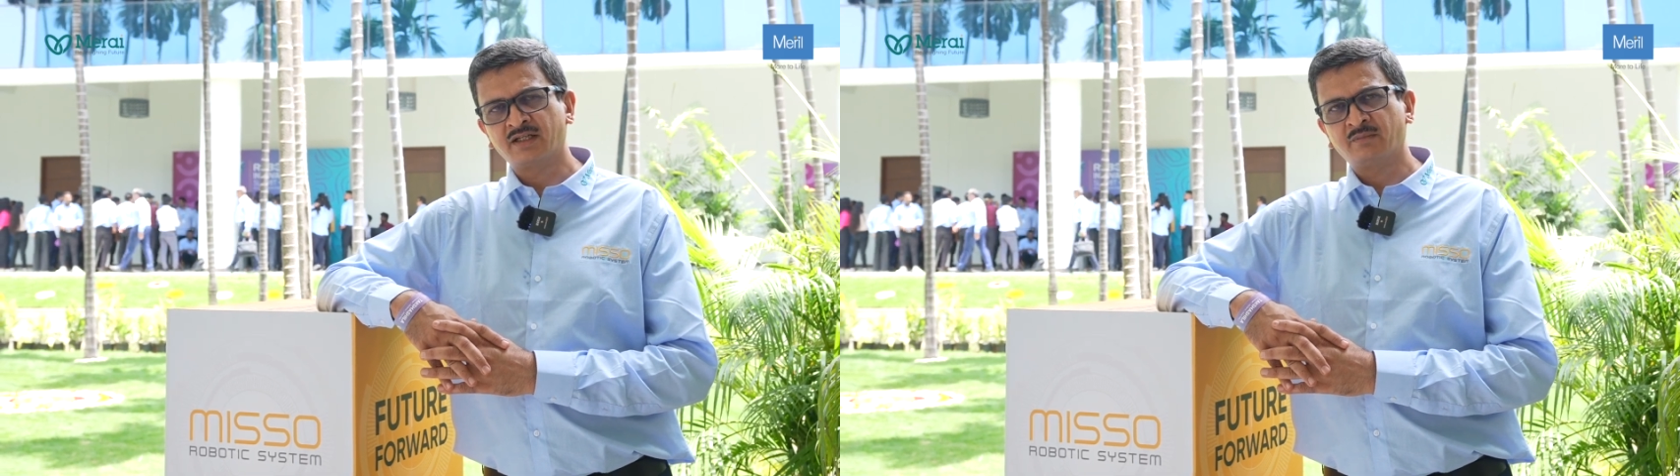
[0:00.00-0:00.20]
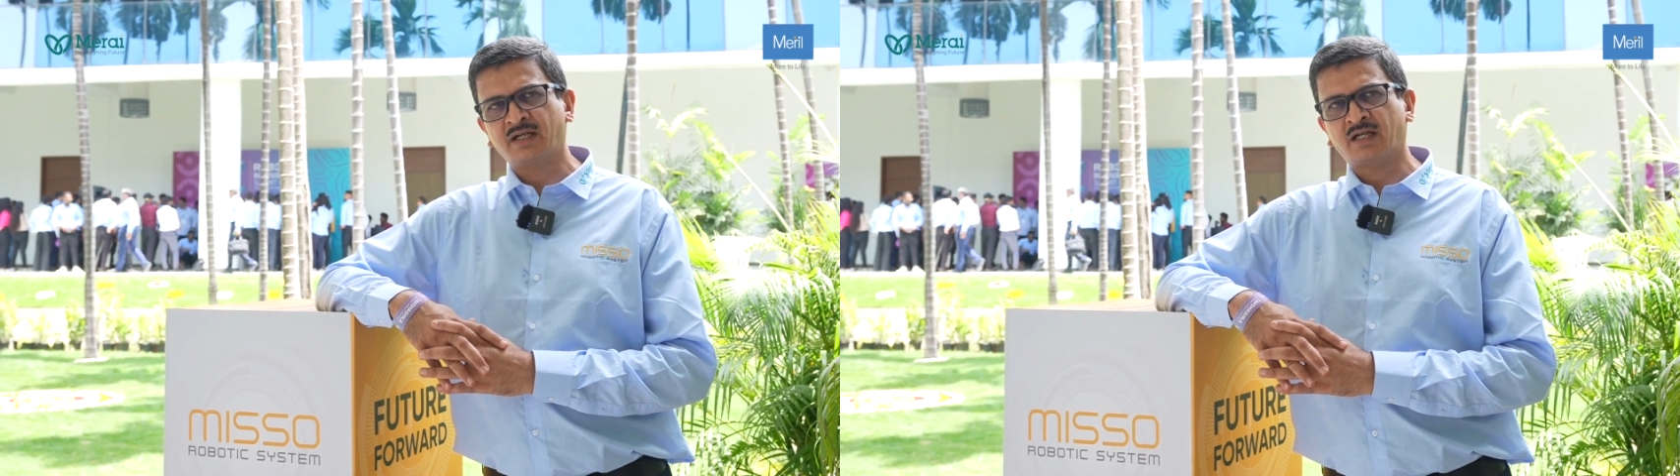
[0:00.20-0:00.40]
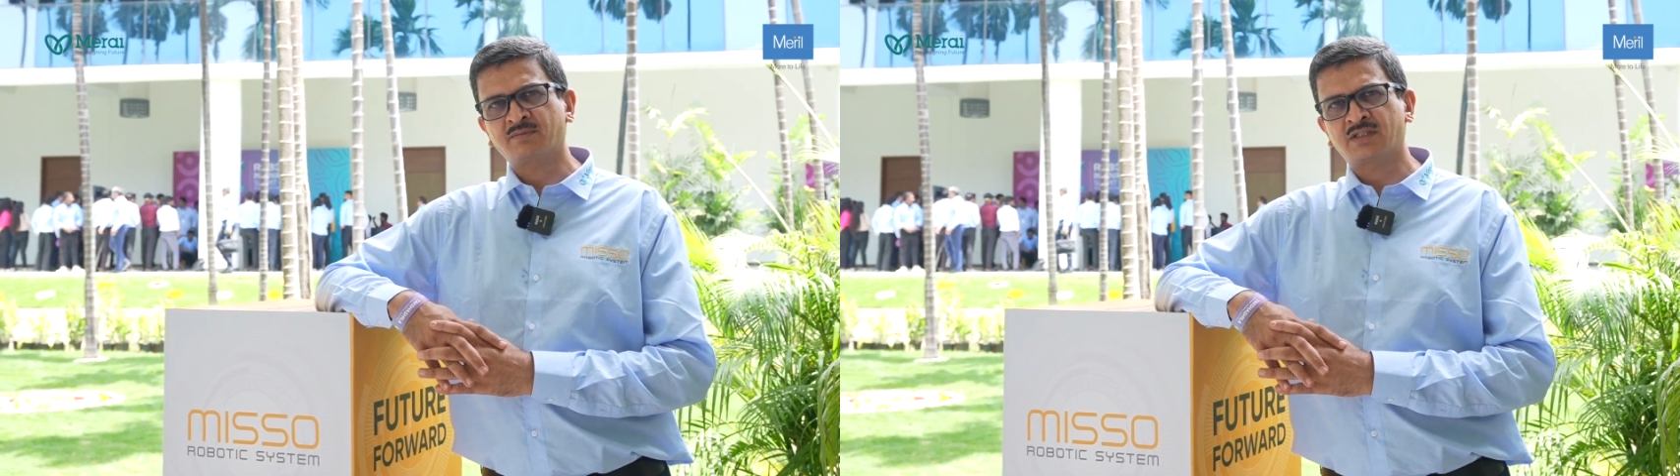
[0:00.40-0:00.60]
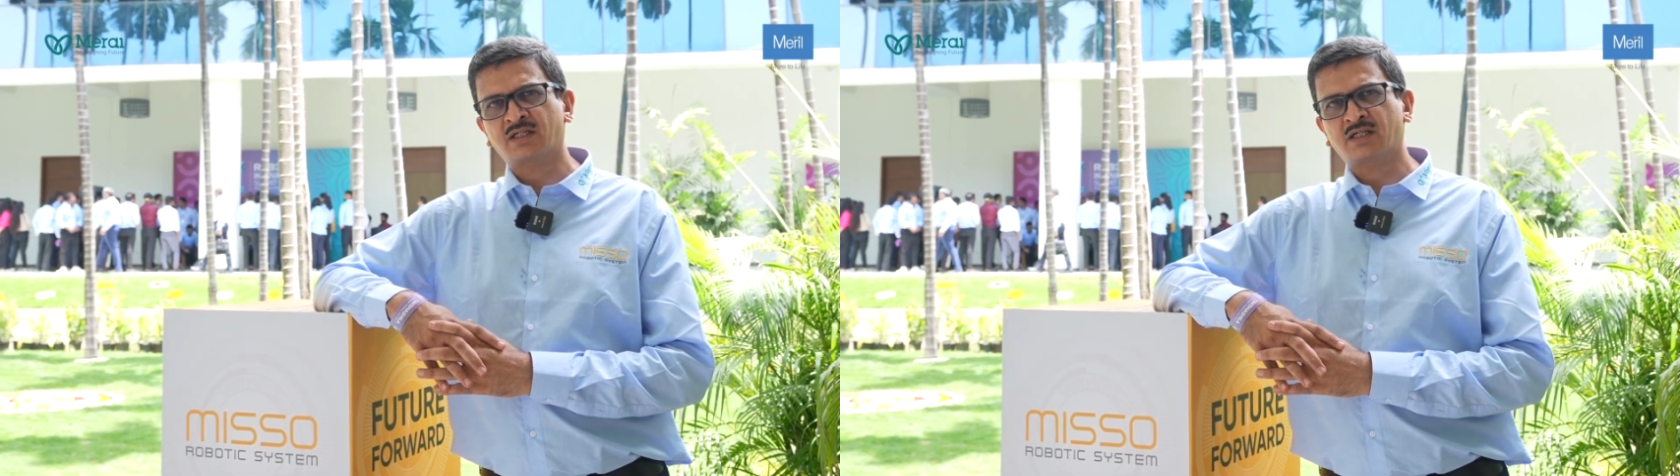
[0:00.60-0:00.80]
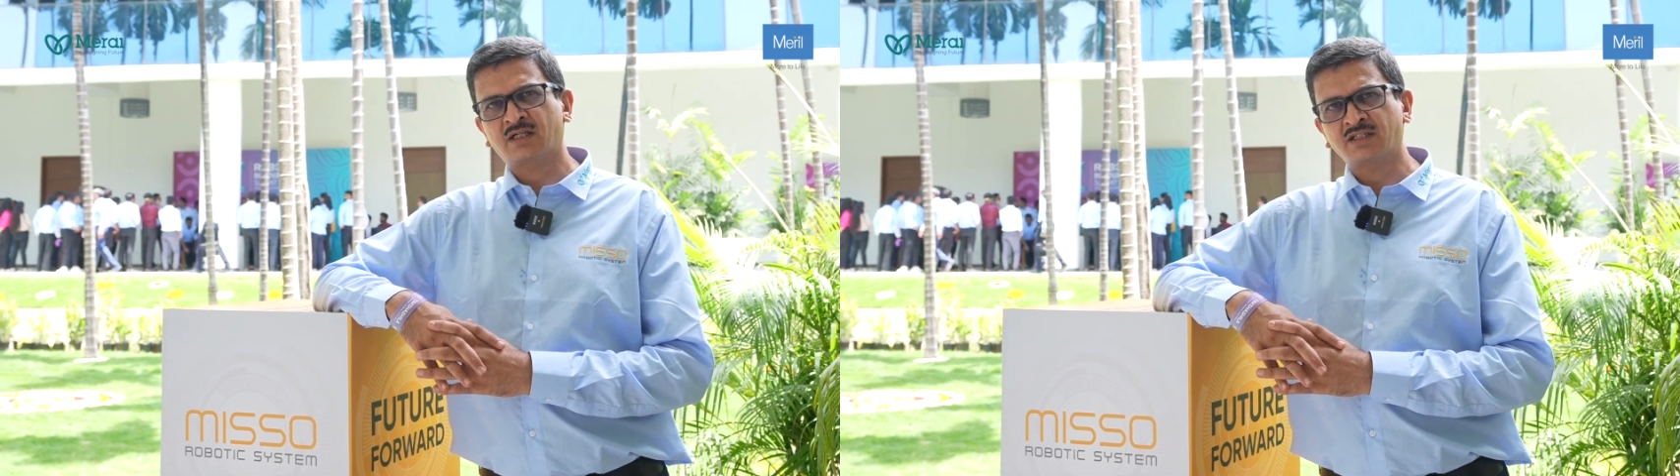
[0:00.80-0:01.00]
becomes a
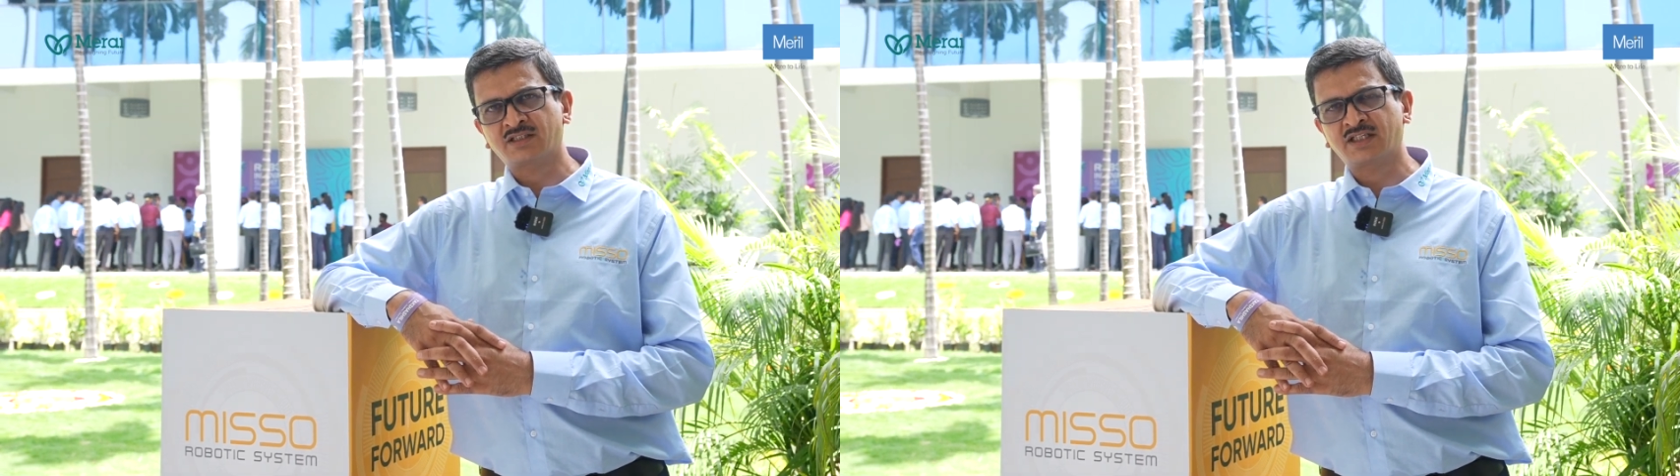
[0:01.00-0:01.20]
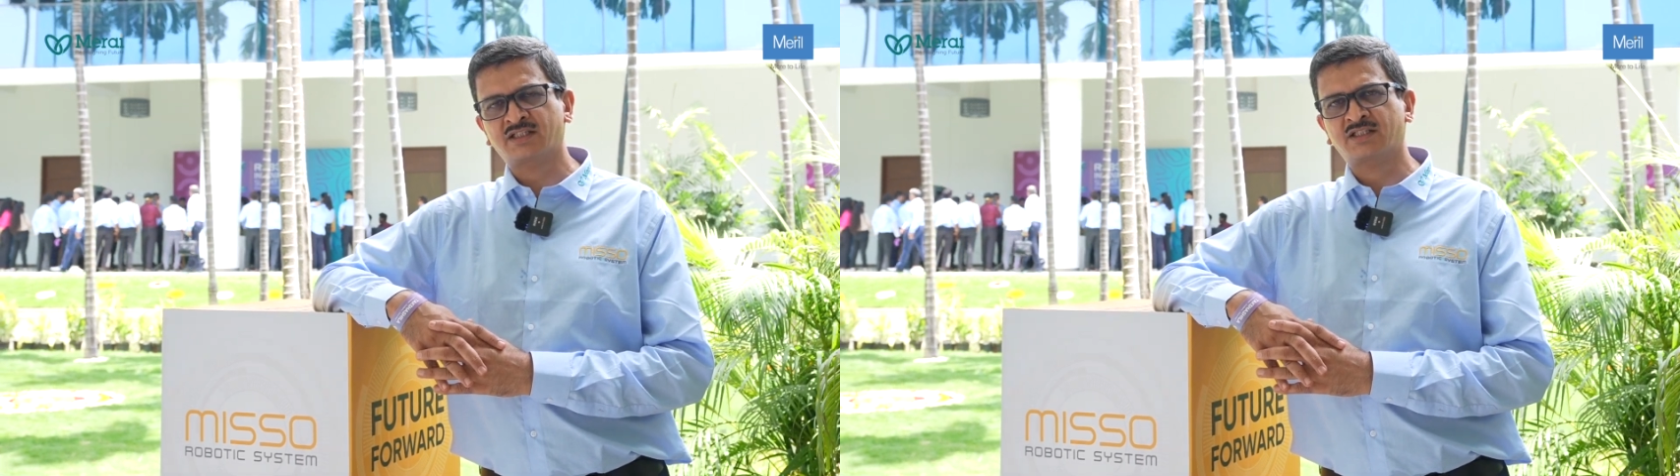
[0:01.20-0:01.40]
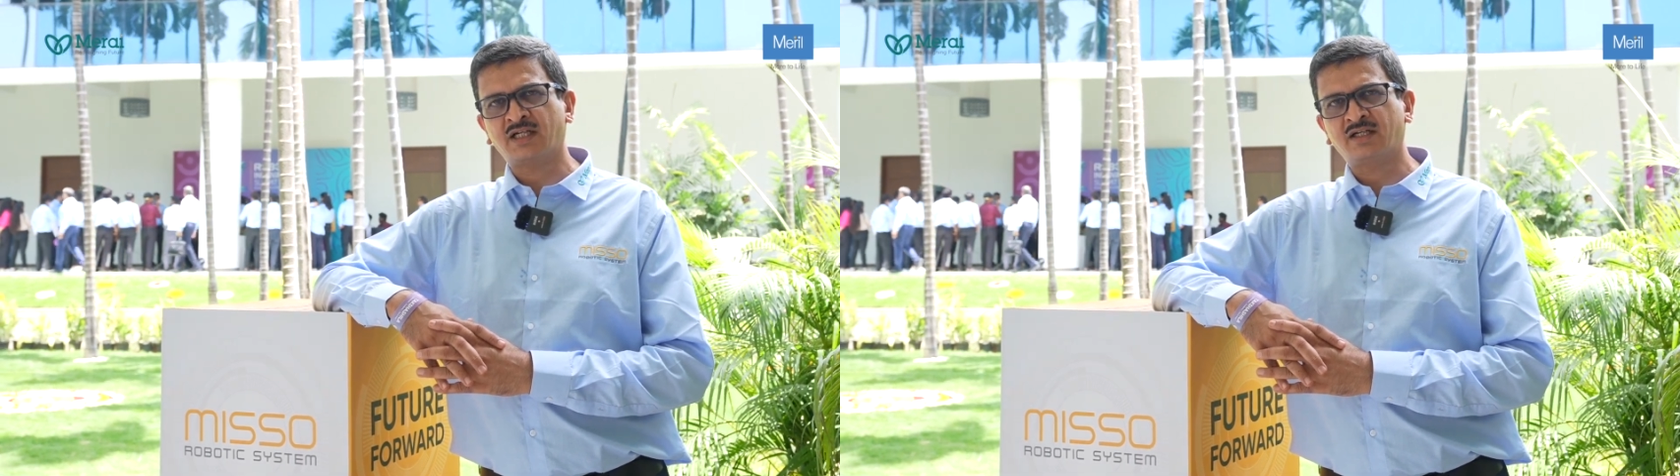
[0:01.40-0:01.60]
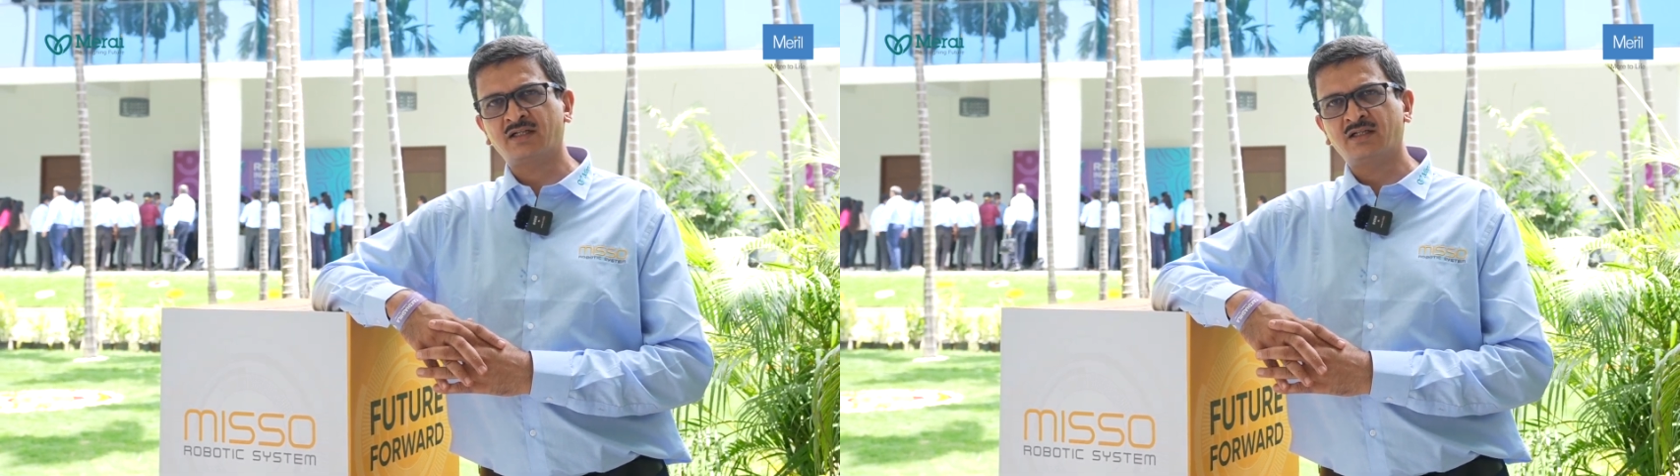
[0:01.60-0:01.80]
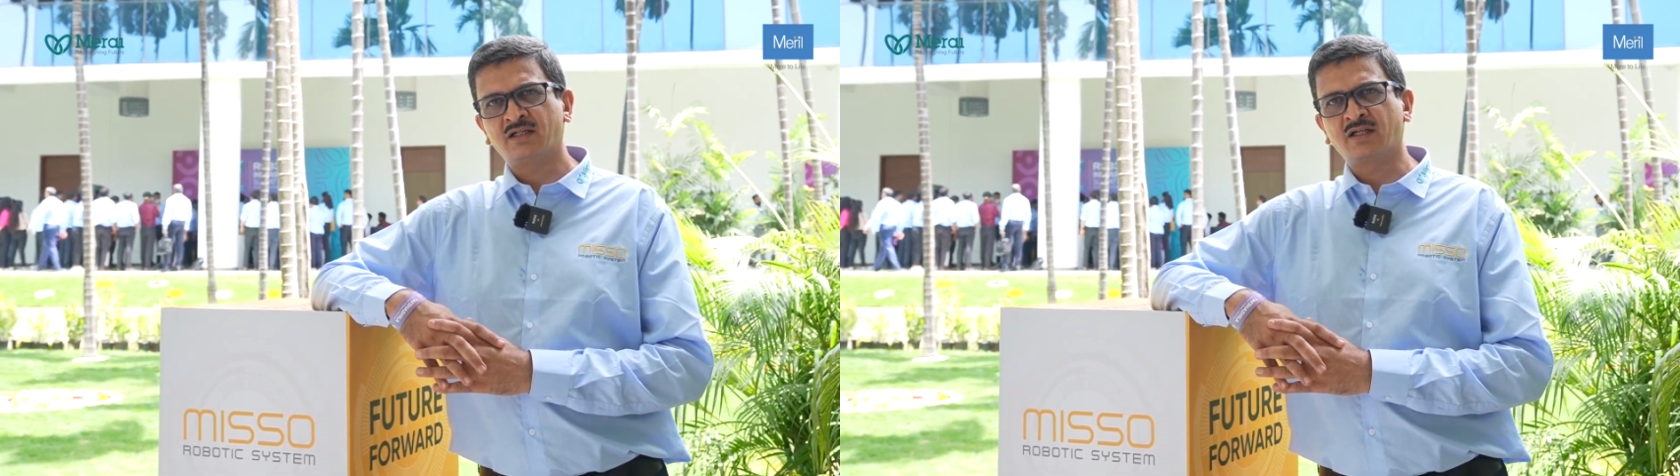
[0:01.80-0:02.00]
consistent
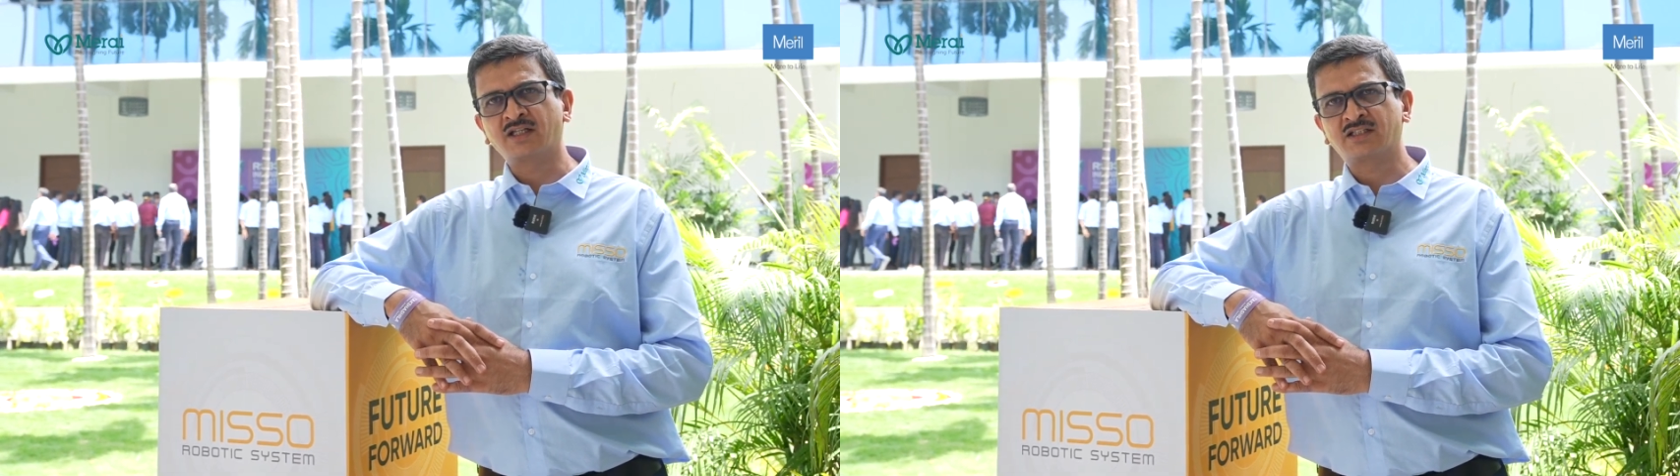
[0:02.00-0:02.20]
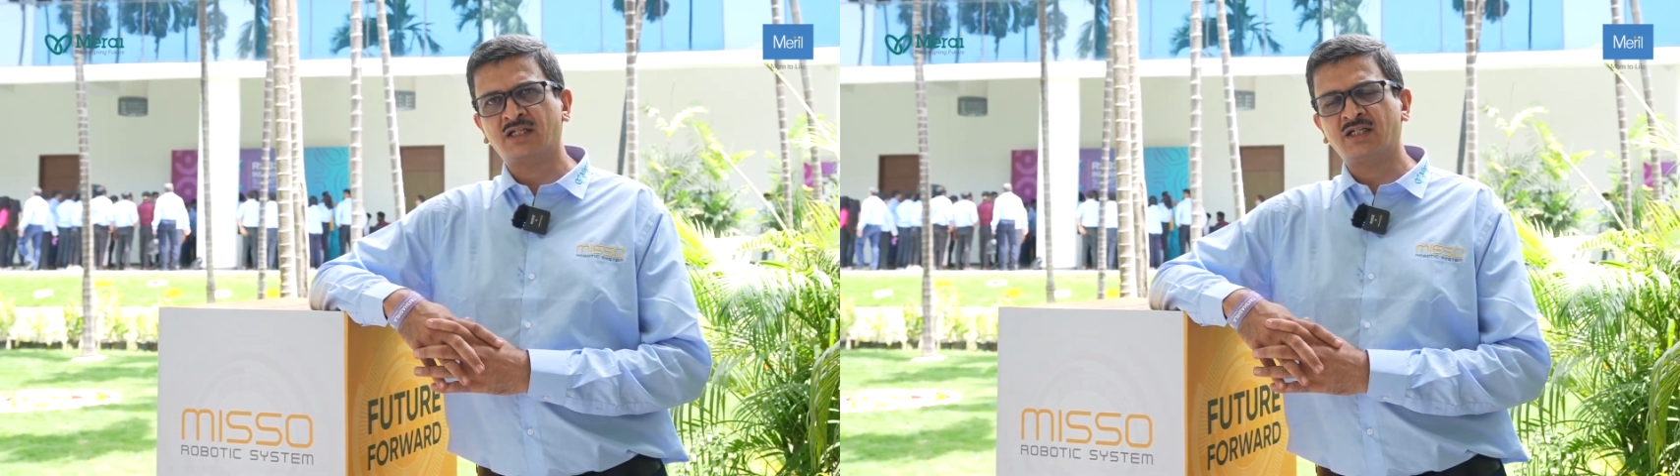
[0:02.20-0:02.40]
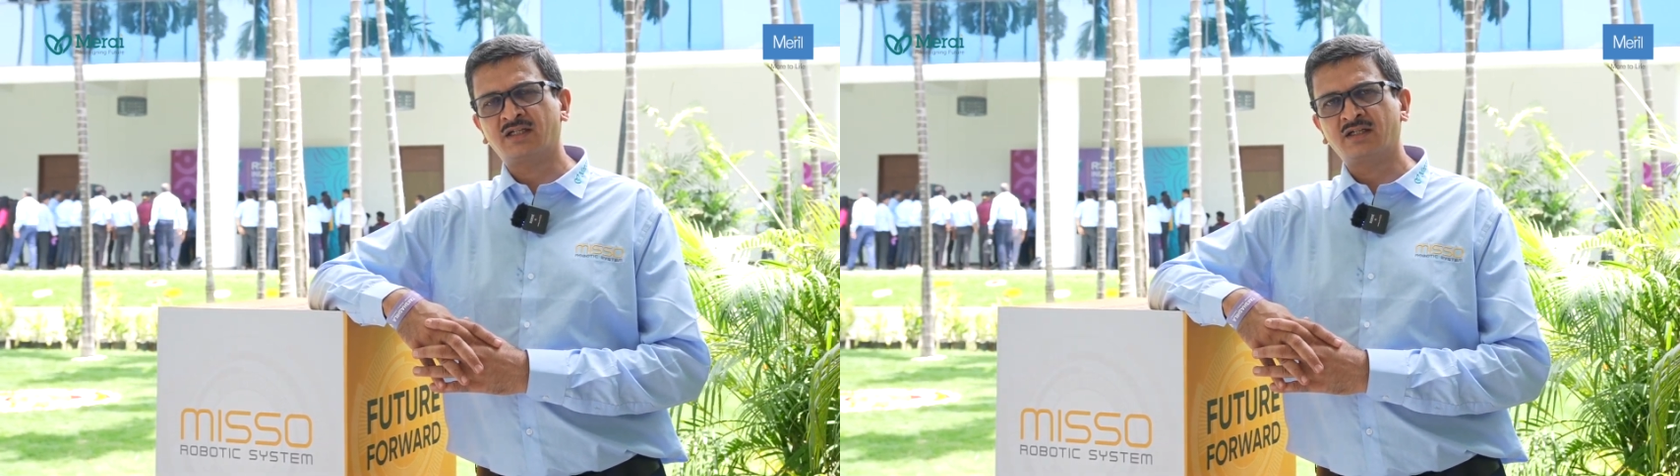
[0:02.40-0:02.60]
result